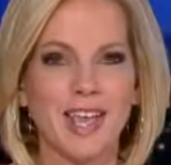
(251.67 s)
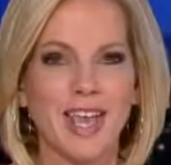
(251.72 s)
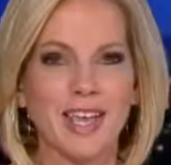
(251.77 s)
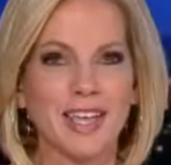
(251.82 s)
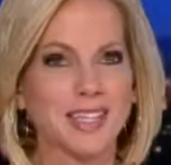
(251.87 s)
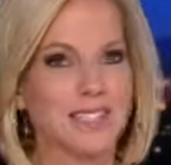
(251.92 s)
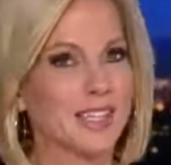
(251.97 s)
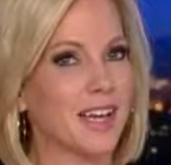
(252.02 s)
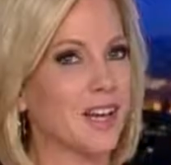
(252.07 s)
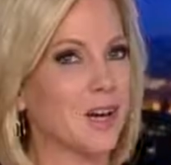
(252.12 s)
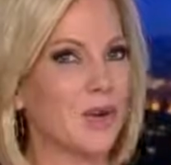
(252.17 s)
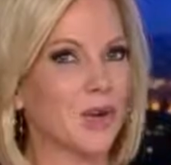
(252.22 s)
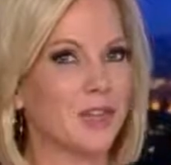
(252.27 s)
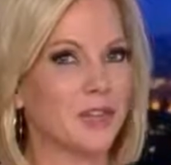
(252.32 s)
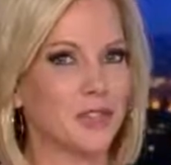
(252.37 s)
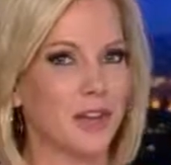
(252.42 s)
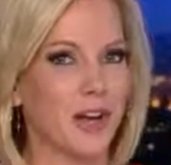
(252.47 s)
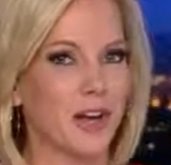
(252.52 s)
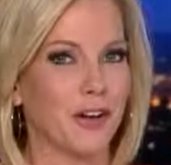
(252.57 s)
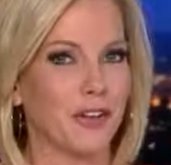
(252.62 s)
and he's not going
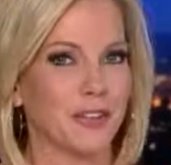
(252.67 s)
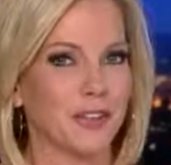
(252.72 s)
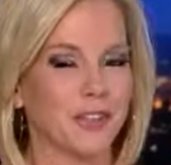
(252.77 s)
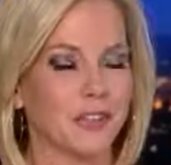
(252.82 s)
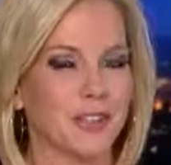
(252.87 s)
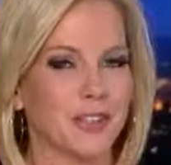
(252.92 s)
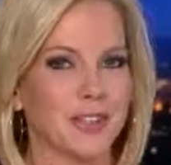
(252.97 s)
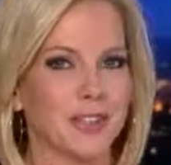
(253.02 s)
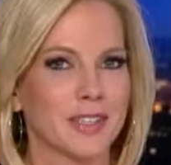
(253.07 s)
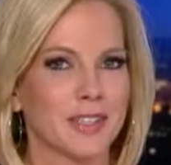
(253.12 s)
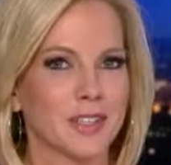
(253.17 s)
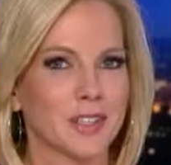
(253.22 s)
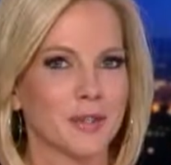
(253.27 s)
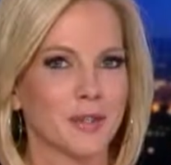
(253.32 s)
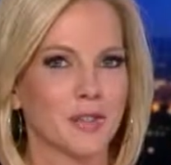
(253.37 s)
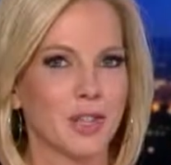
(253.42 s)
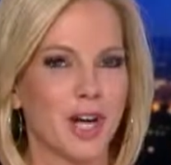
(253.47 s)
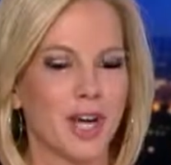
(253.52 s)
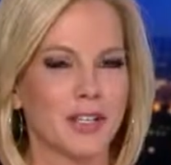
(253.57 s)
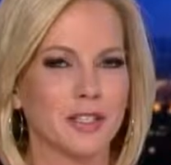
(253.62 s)
to jail.
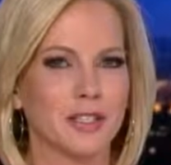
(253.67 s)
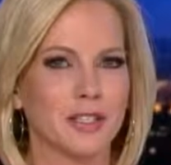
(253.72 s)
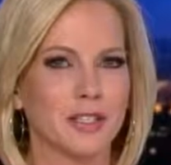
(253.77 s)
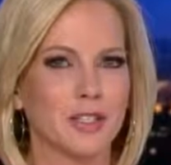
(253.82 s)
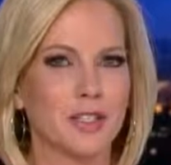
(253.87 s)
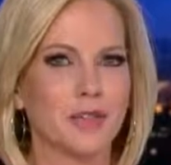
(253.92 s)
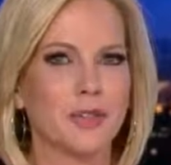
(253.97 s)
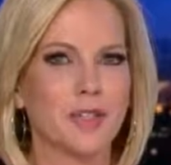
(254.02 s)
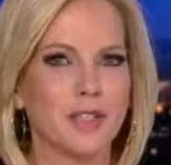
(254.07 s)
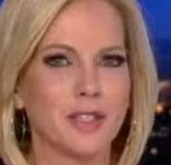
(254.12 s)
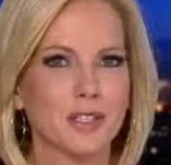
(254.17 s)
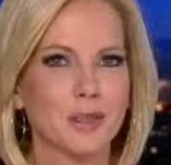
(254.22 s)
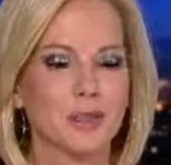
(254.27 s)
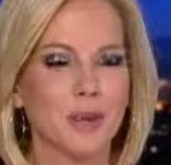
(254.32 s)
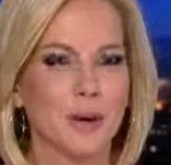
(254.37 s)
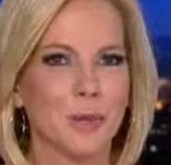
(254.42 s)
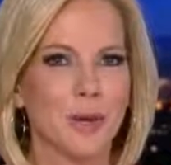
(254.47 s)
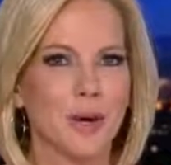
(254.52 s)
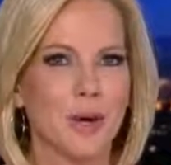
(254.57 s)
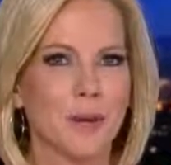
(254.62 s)
So, John, do you think it's
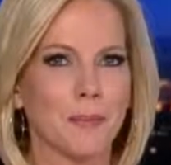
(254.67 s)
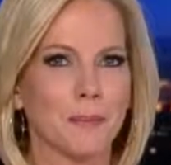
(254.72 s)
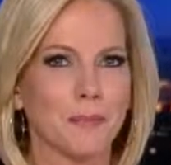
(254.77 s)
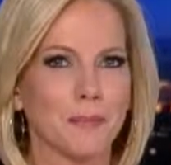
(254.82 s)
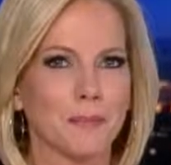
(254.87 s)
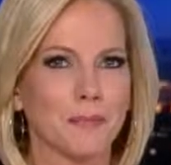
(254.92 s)
appropriate?